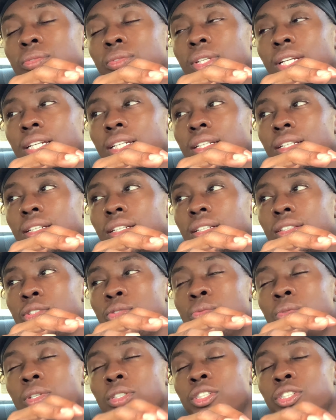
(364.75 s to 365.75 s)
Like,
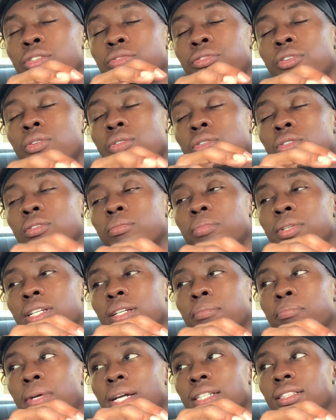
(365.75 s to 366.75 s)
you want your photo to be
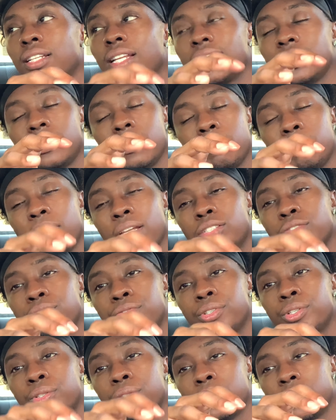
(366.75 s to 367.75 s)
a bet like the best
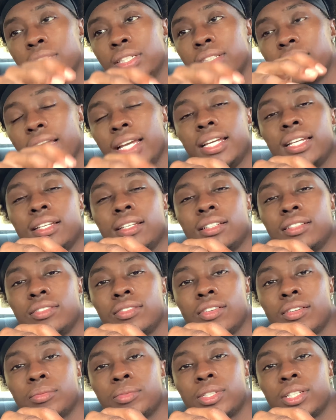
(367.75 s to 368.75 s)
photo of the day. You
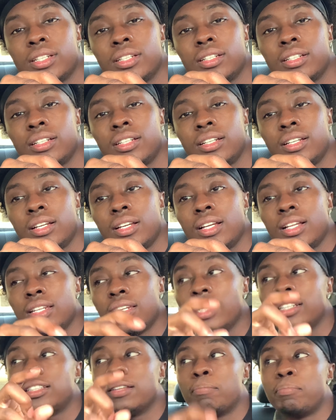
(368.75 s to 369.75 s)
know what I'm saying?
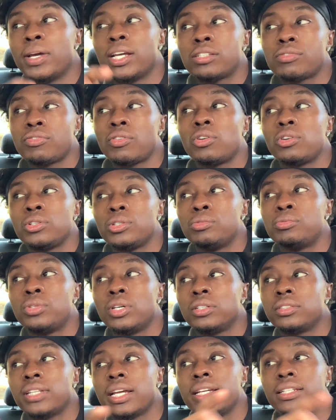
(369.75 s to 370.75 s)
Like the best photo you
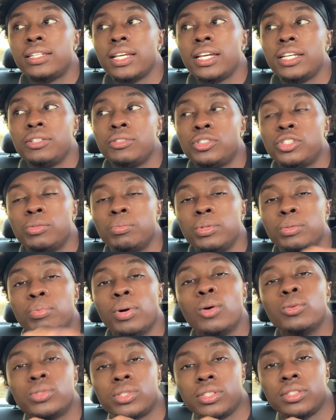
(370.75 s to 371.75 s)
took that day, you should be
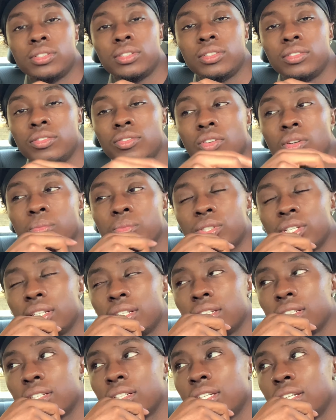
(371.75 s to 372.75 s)
posting. You know what I'm
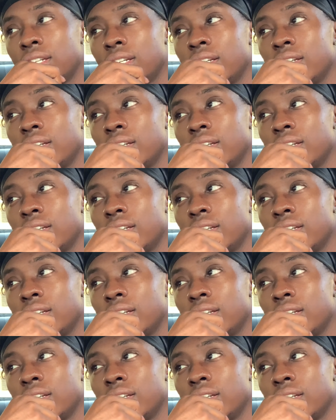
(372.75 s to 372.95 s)
saying?